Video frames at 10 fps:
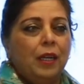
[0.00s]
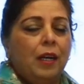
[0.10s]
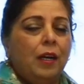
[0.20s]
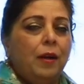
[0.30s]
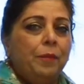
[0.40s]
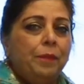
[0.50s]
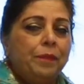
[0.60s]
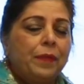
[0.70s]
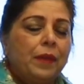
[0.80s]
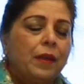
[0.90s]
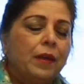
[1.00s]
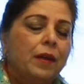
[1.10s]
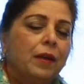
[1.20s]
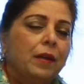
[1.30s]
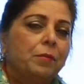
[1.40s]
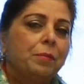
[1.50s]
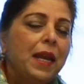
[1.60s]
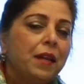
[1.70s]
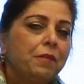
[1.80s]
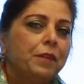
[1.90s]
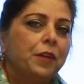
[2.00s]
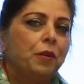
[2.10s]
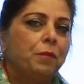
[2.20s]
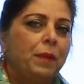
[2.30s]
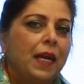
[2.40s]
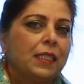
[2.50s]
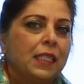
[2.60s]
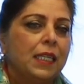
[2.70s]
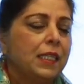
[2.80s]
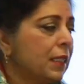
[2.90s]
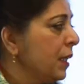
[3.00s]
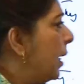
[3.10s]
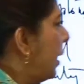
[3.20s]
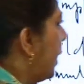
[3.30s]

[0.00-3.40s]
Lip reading: benefit of black seed is